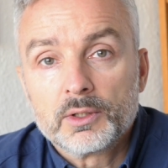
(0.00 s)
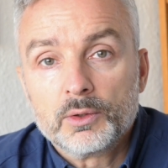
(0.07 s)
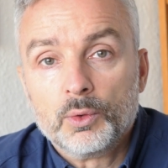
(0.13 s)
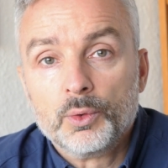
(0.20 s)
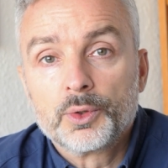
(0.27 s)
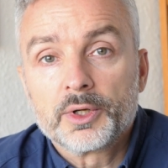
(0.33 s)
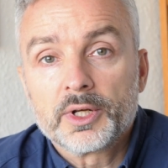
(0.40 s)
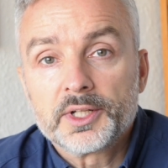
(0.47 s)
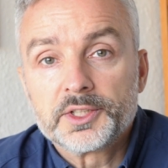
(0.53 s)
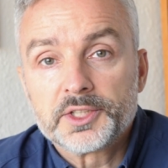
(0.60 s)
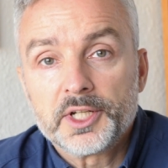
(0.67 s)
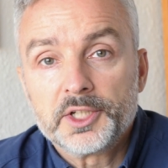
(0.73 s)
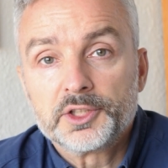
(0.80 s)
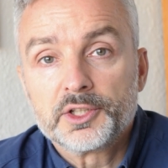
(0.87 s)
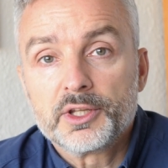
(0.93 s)

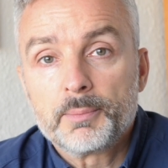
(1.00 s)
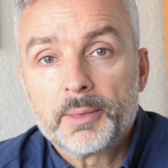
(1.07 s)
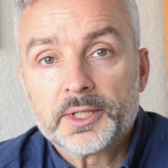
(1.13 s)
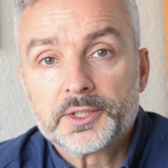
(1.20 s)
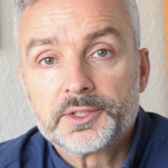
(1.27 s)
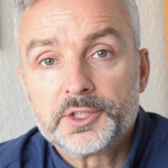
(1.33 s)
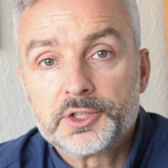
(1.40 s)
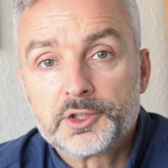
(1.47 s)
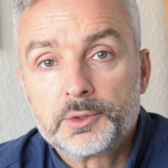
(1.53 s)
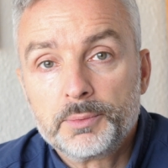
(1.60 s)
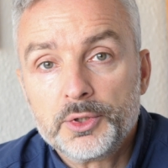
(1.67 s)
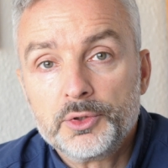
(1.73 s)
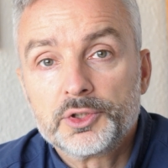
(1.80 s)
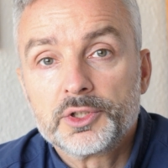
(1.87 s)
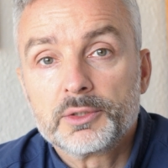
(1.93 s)
organization, the best
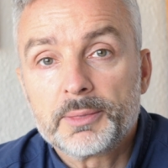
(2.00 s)
distribution,